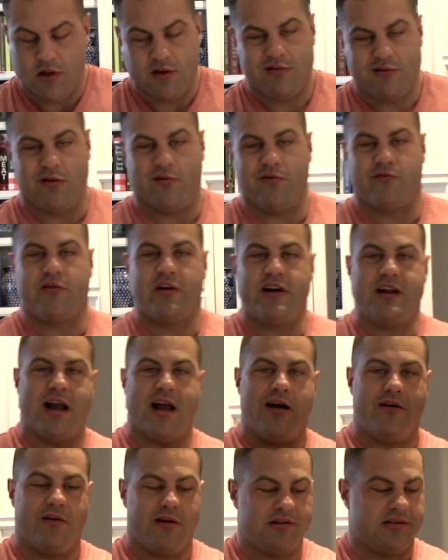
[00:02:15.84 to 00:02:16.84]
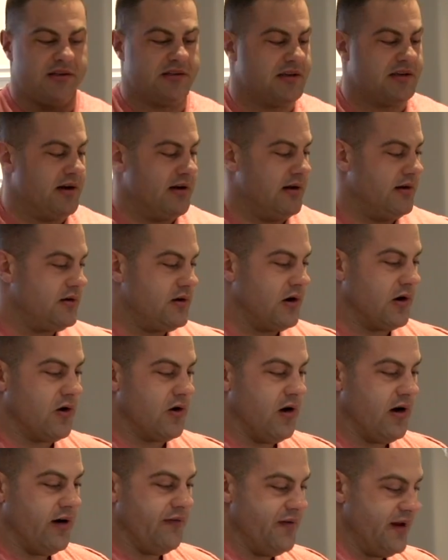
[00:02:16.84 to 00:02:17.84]
Don't freak out, it's just gonna cook
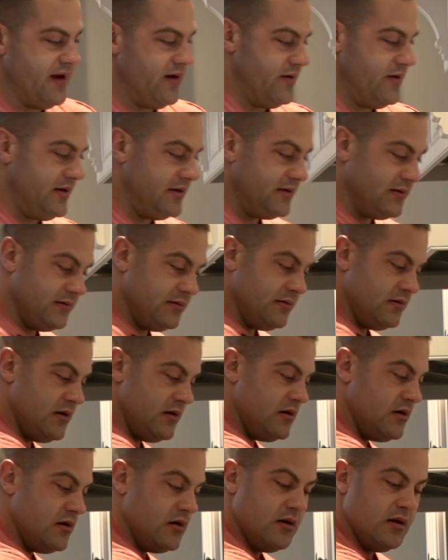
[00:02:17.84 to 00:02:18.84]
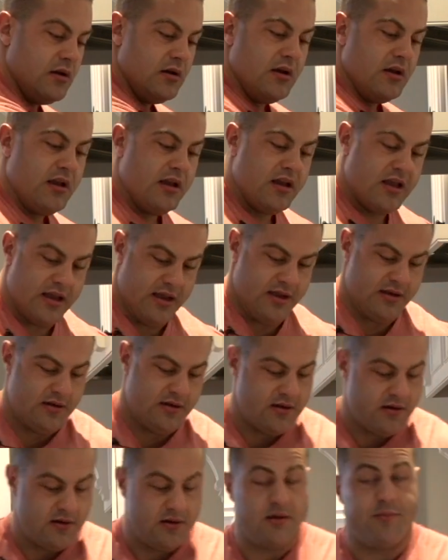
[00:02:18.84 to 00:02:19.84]
off anyways.
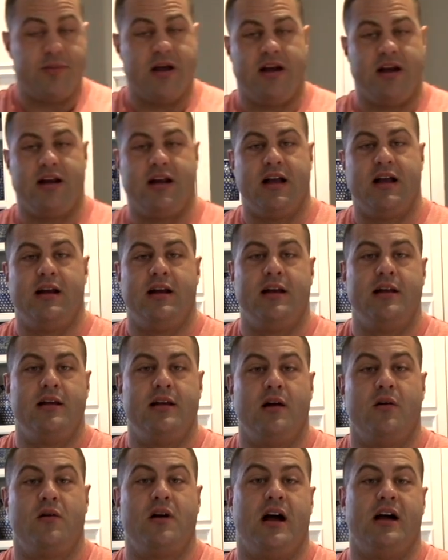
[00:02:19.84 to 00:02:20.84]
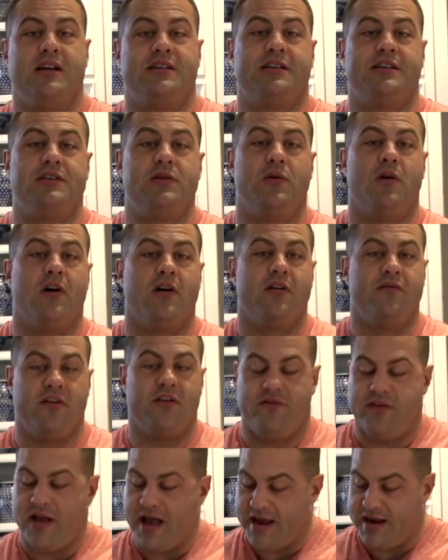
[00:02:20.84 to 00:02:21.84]
And depending on how conscious you are of
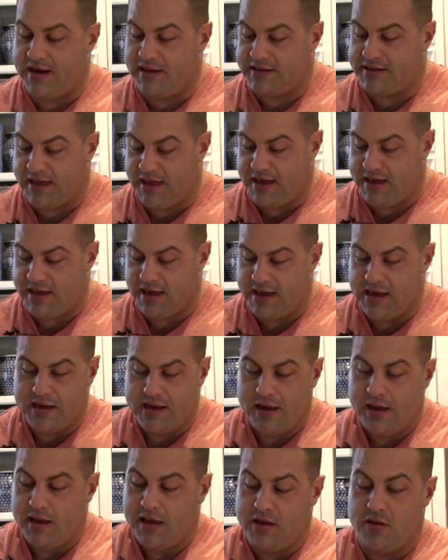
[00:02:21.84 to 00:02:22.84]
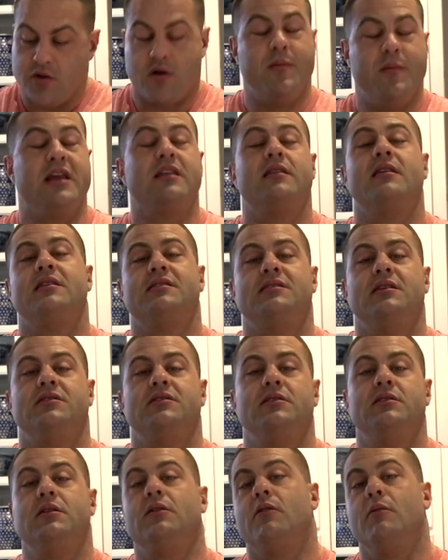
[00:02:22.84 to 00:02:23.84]
your fat intake, you can make the
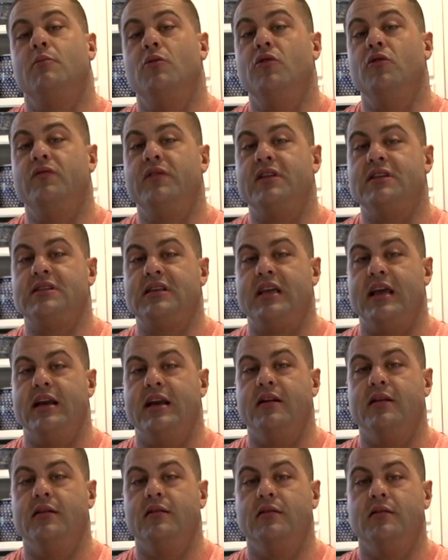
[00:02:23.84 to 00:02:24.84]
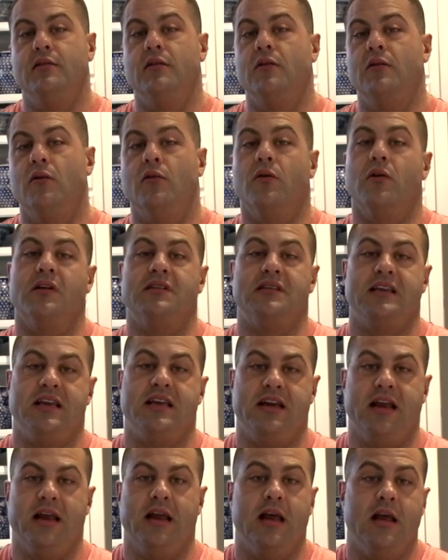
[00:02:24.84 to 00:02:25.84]
decision to remove the skin or to
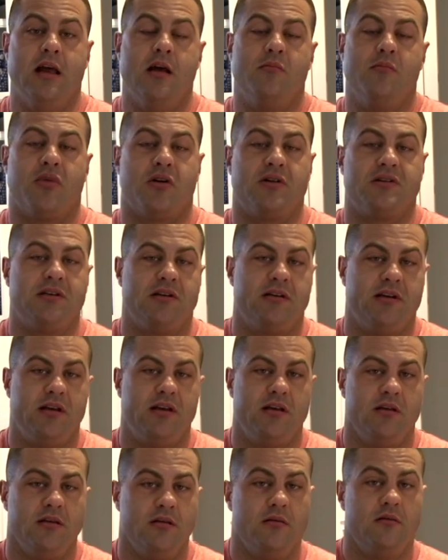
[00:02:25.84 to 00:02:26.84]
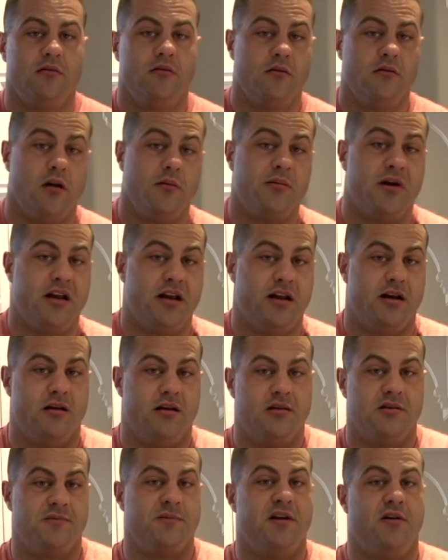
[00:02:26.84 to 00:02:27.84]
eat it. Personally, I'm gonna eat
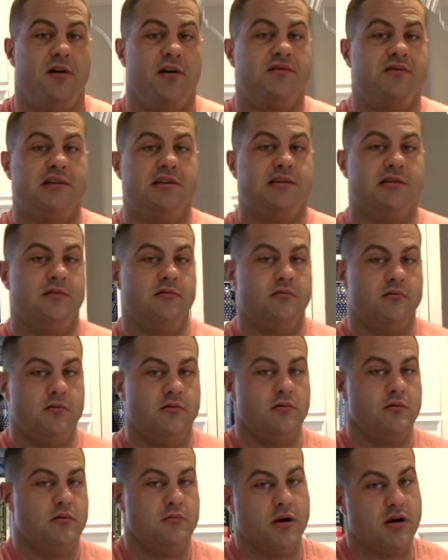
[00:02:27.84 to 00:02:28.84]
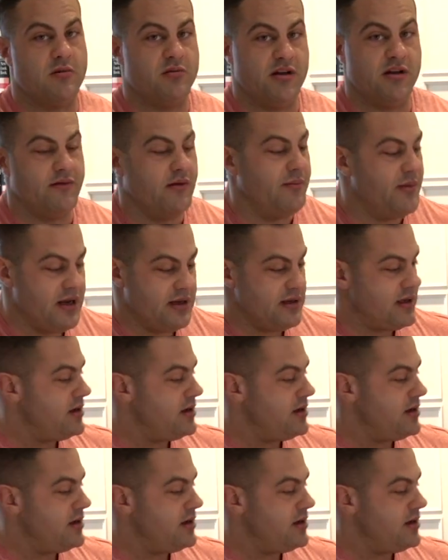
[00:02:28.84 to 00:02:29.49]
it. It's my off season. You better believe I'm gonna eat